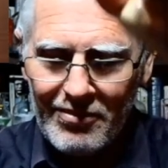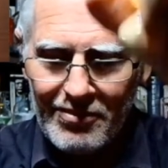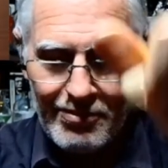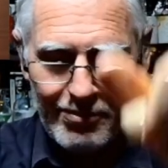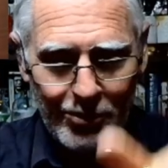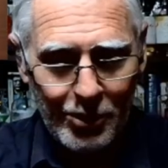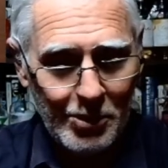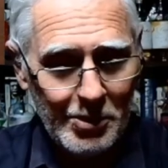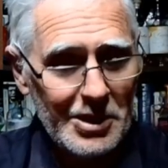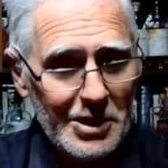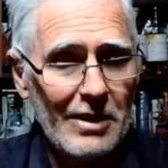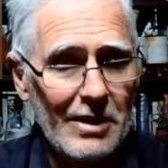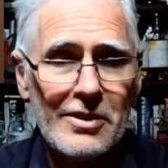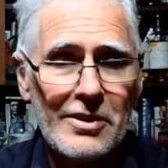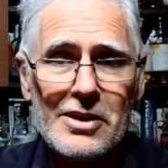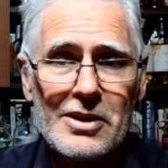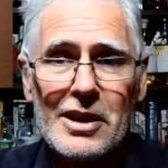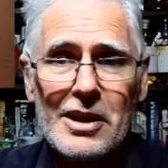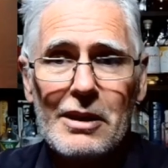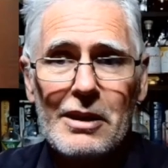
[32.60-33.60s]
Pour myself
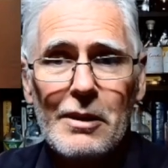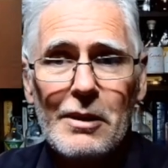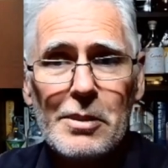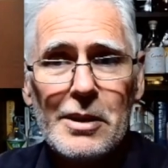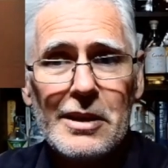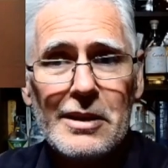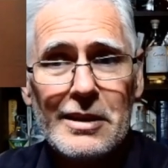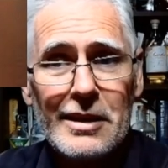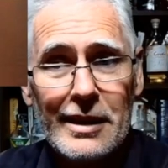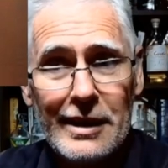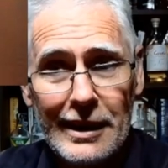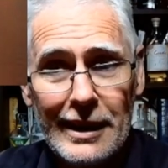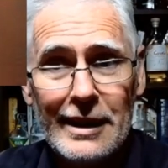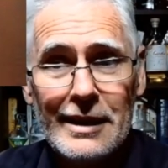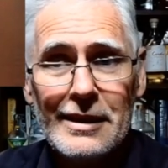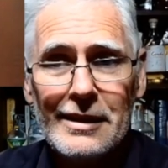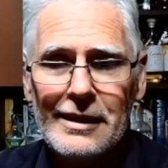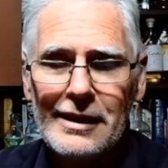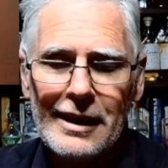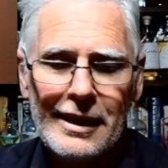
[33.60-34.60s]
the sound of happiness.
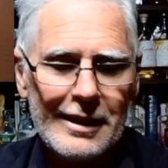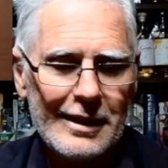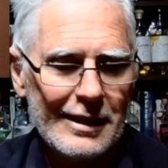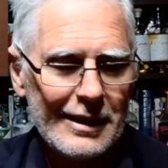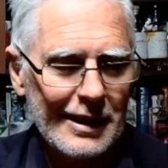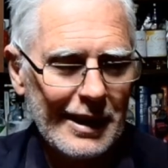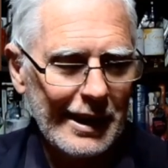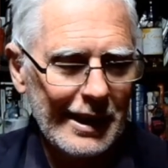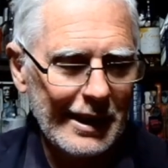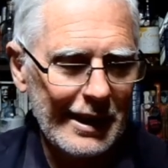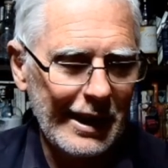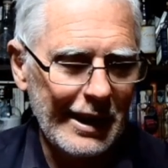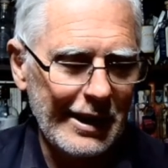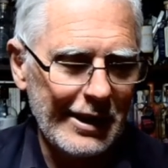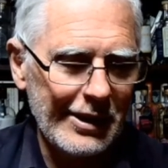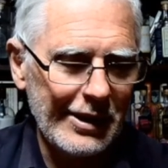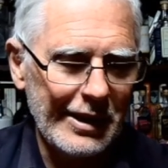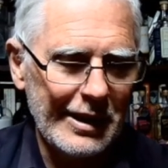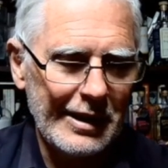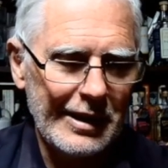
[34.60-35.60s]
Yes, it's getting late at
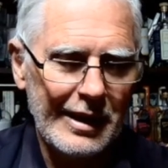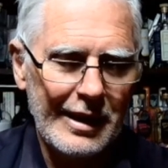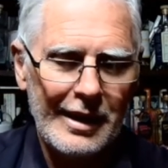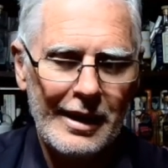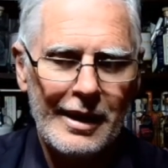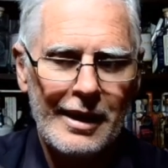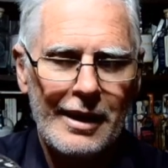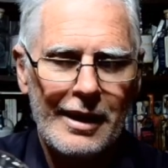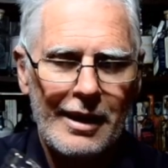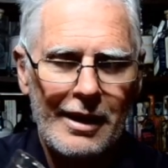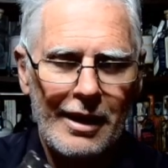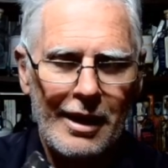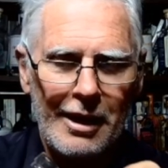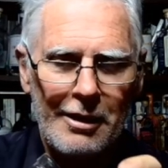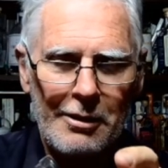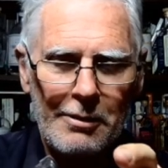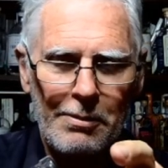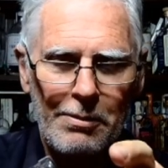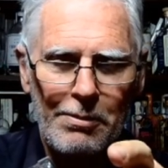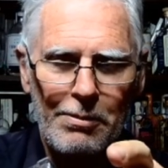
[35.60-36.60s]
night.
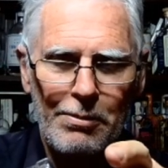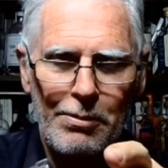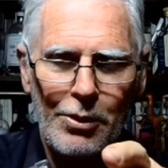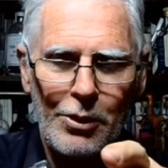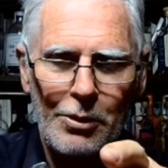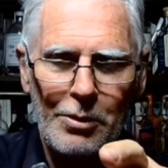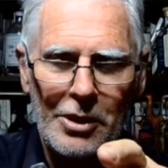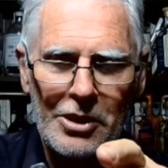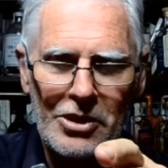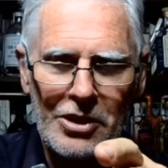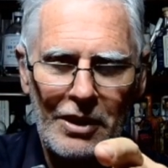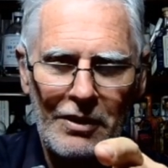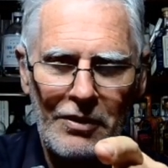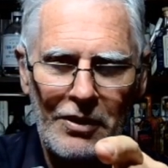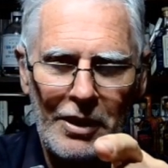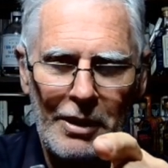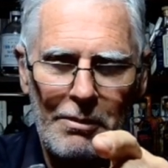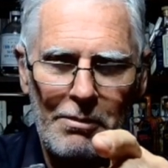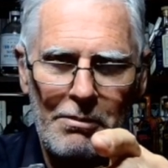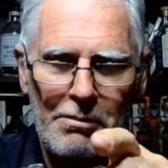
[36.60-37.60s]
Pour myself
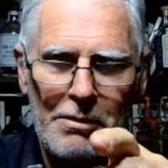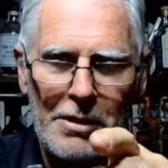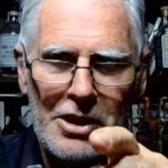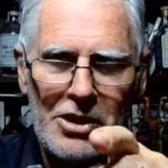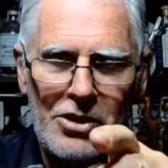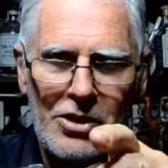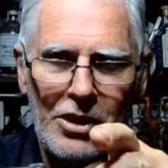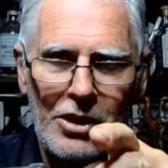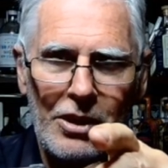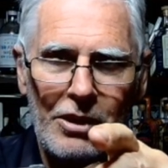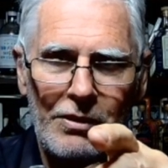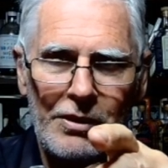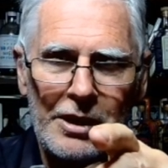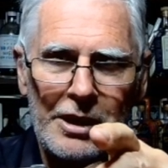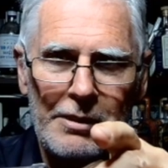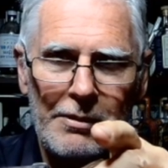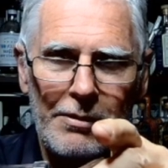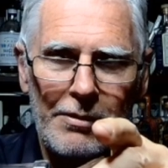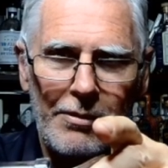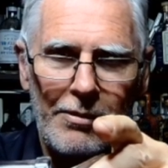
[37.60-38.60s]
a measure of it.